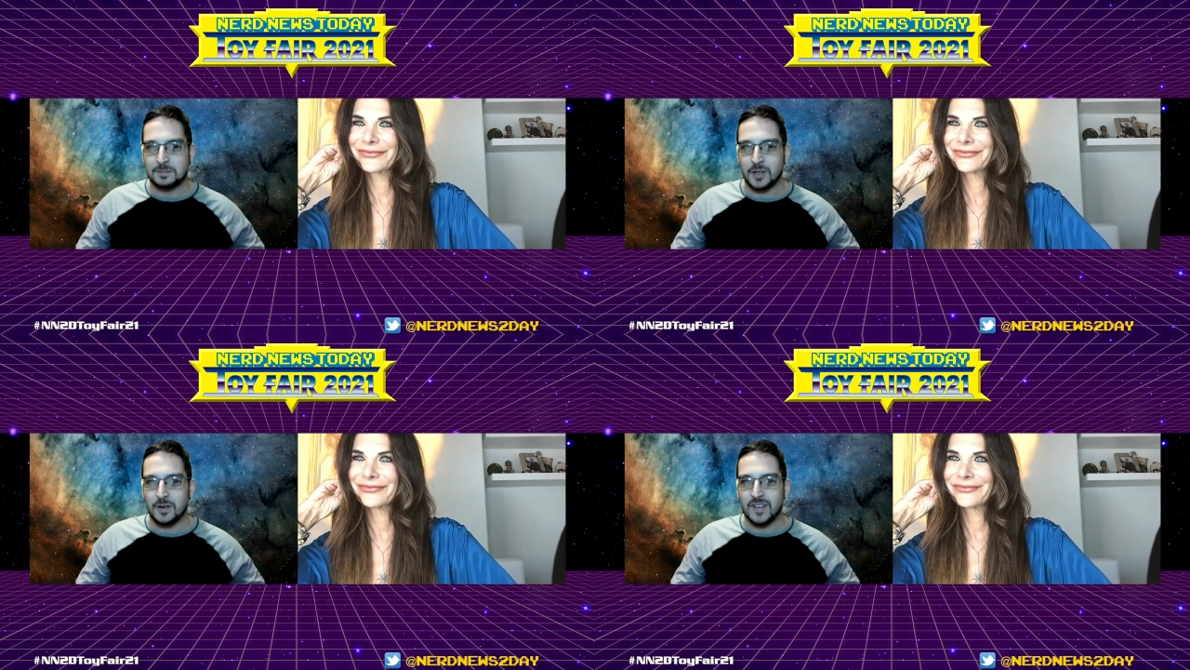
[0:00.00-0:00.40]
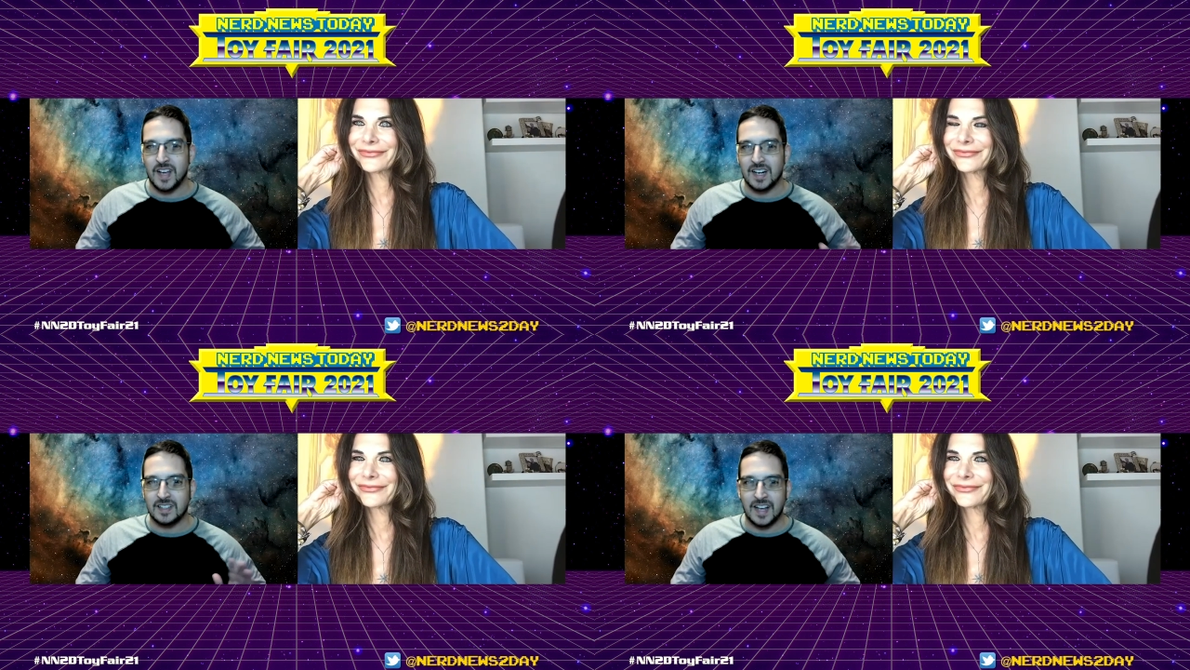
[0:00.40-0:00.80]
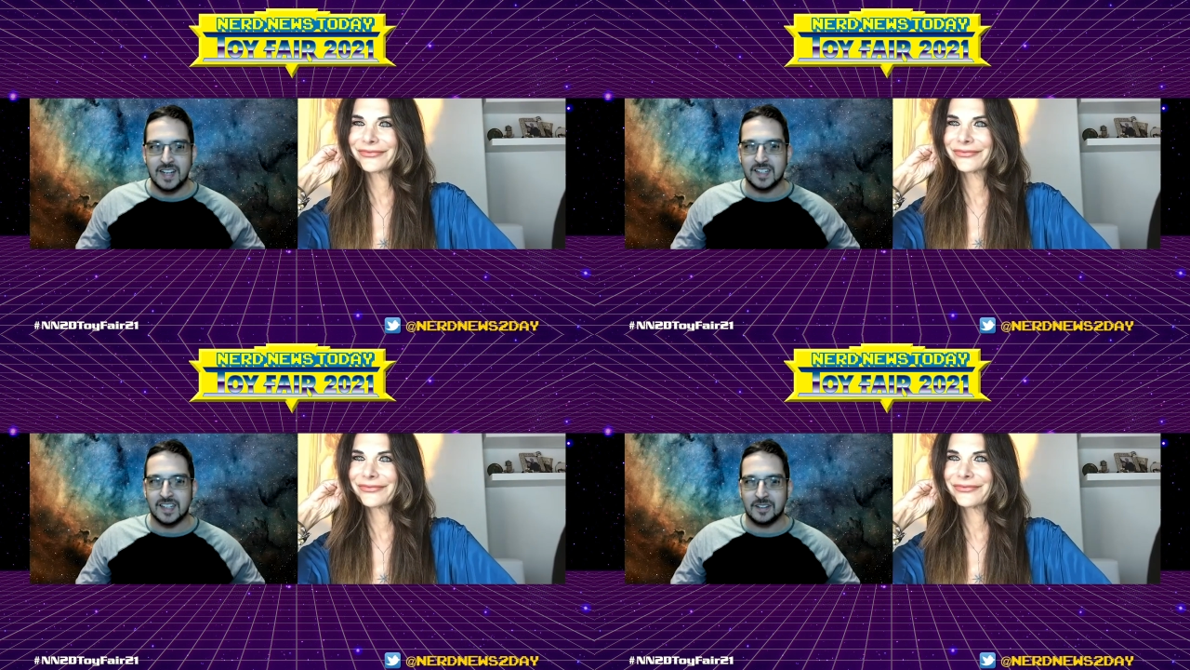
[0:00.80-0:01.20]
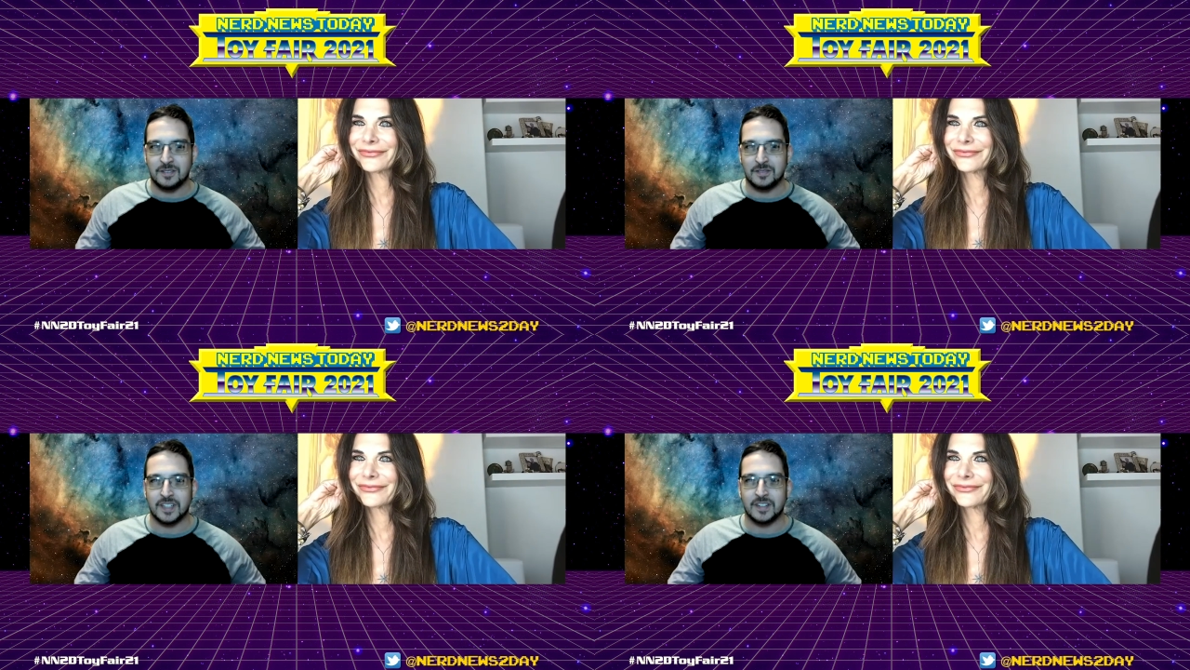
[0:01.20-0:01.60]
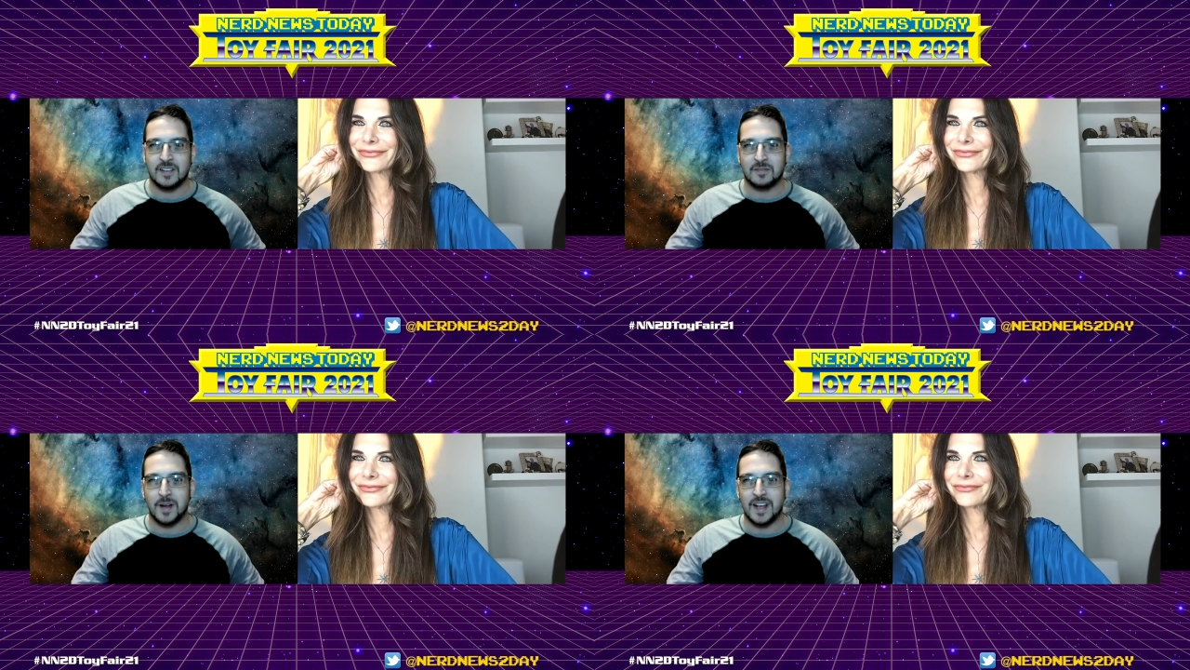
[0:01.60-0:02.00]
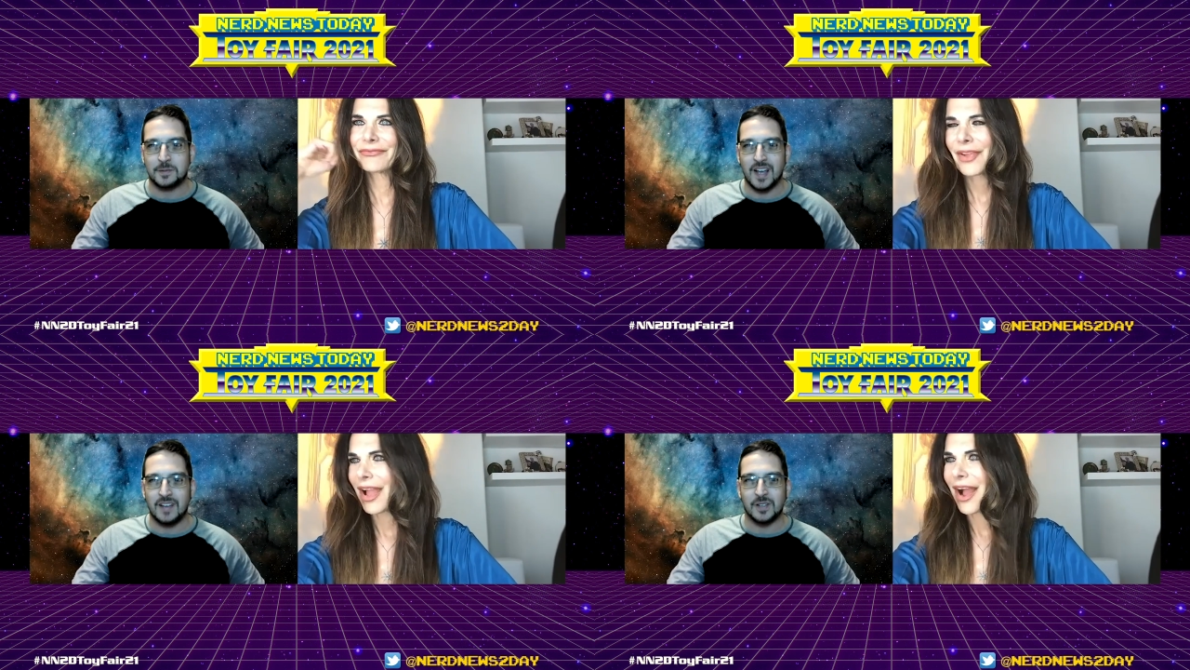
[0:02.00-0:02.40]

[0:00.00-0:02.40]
Speaker 1: but you haven't had a lightning figure yet from Hasbro, have